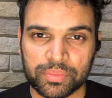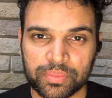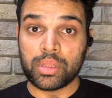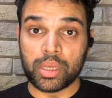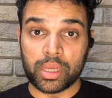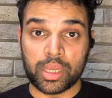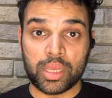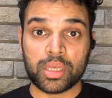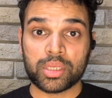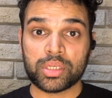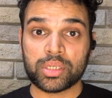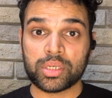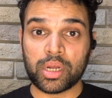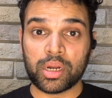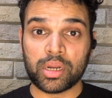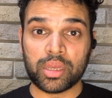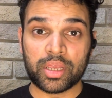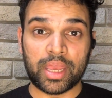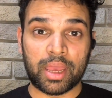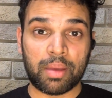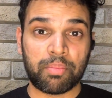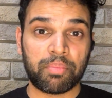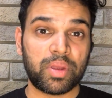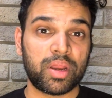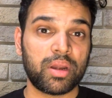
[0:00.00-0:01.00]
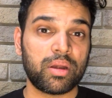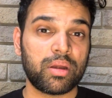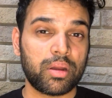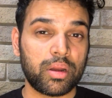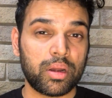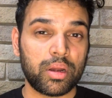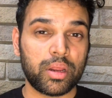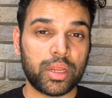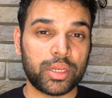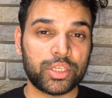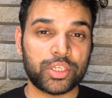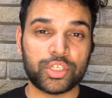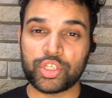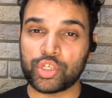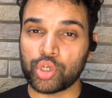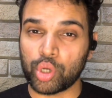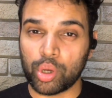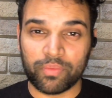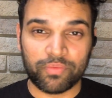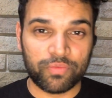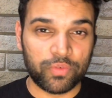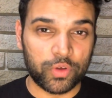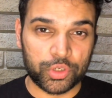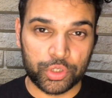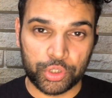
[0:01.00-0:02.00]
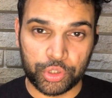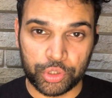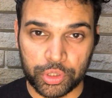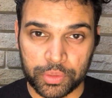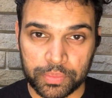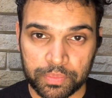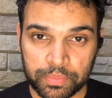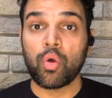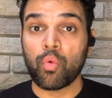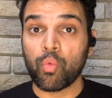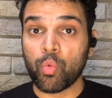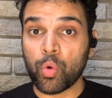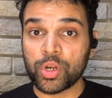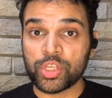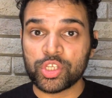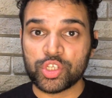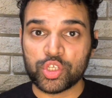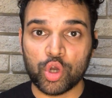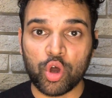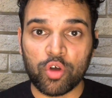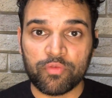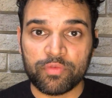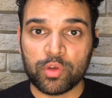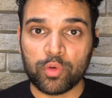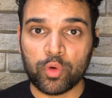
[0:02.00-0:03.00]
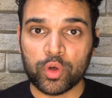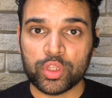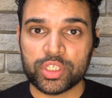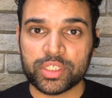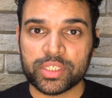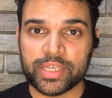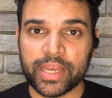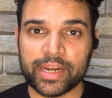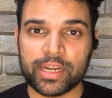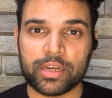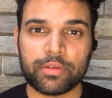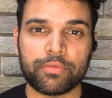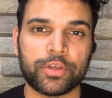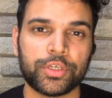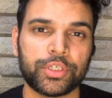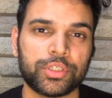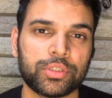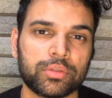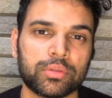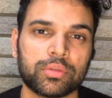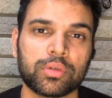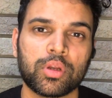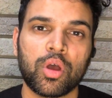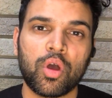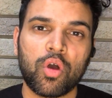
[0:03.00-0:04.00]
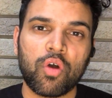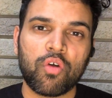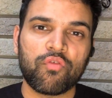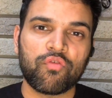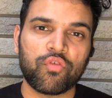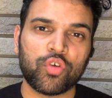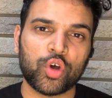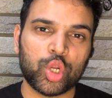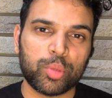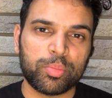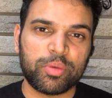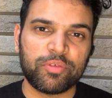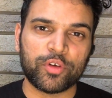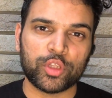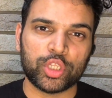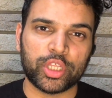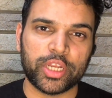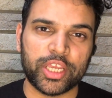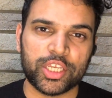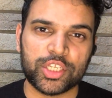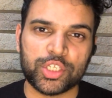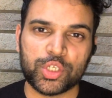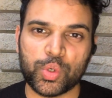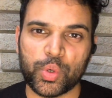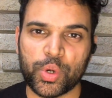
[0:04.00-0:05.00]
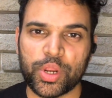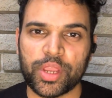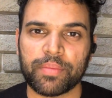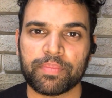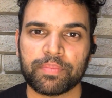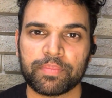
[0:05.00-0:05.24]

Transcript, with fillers: The Kickstarter campaign did its job for sure. What is your view on this activation? Follow me for the next story.